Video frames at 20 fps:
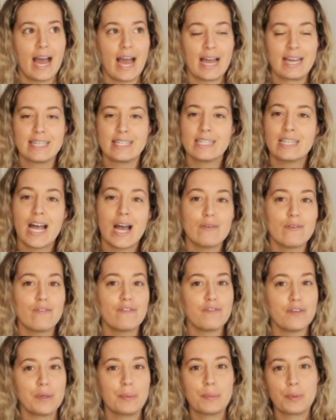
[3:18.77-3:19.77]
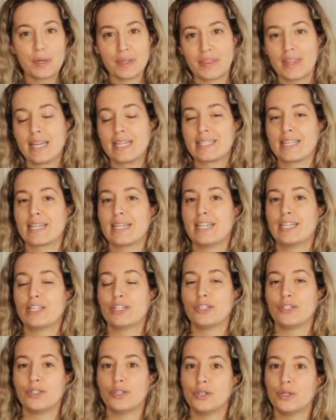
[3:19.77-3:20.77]
I still have a few more things I need
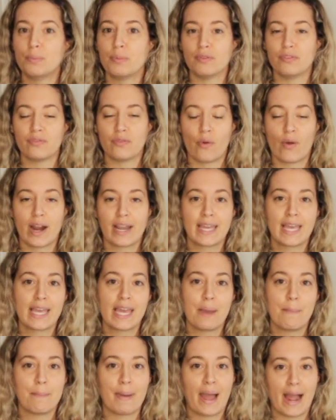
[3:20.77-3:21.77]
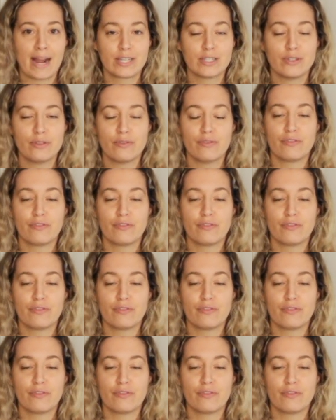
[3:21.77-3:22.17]
to do before I can get back to